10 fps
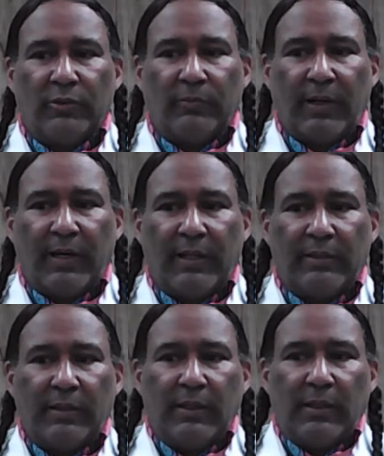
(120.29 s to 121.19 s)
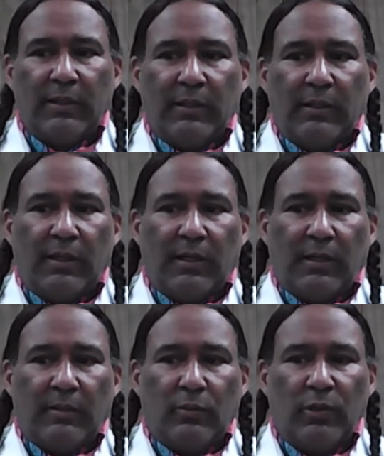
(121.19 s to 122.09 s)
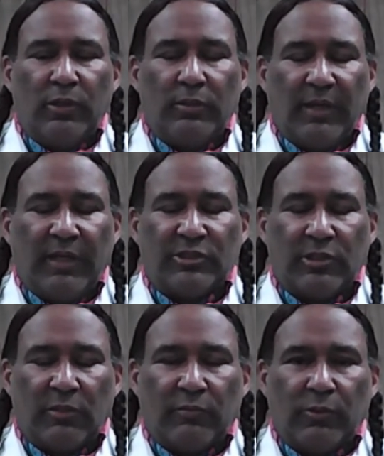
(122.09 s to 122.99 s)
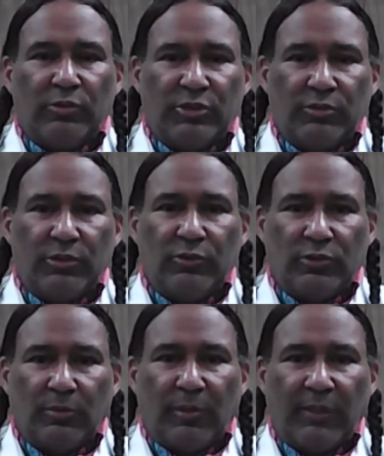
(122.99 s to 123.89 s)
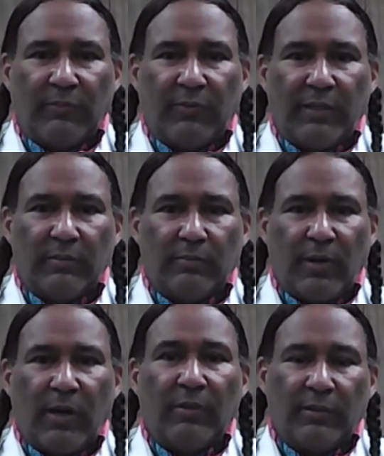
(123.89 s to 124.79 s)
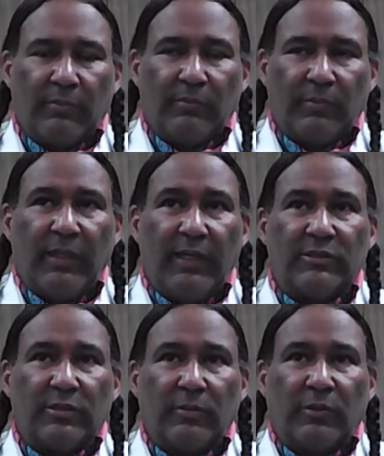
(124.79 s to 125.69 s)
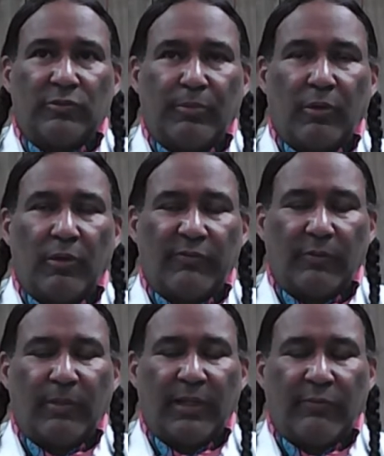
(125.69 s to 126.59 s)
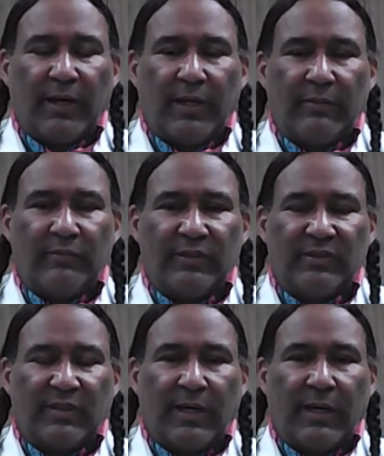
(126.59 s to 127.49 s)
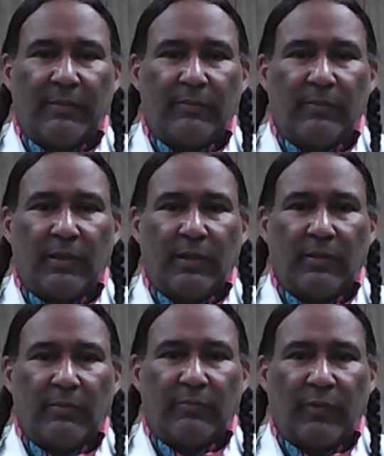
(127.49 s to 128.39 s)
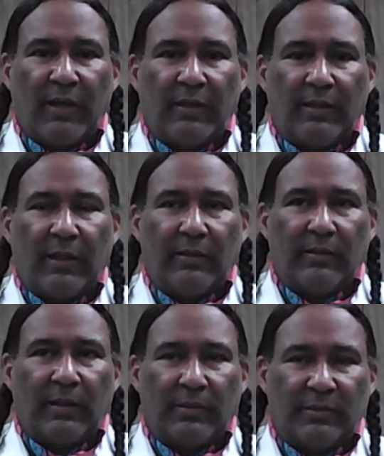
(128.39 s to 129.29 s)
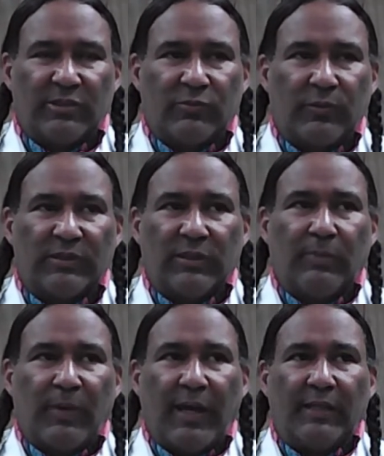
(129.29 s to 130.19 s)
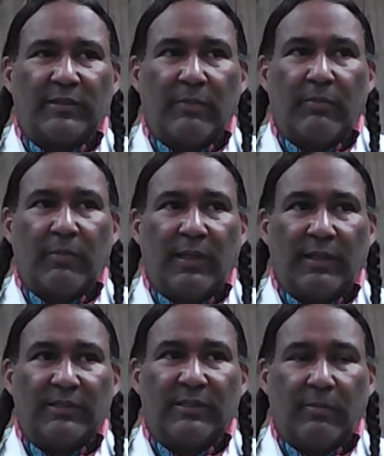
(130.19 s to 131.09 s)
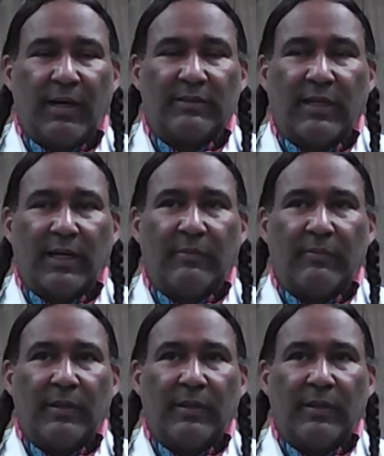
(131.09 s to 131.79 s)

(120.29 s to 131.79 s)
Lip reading: of mine, William S. Yellow Robe Jr., who's a playwright. He is the most prolific playwright of this time, right? That just recently passed, and at least in my time,